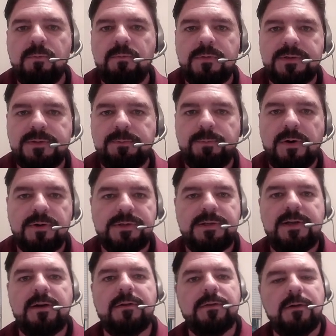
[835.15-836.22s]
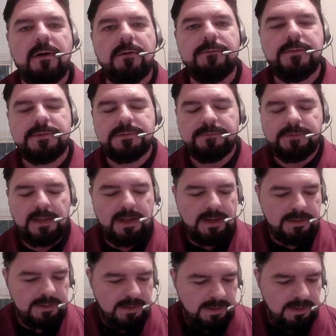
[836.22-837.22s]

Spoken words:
with some personnel at the offensive line.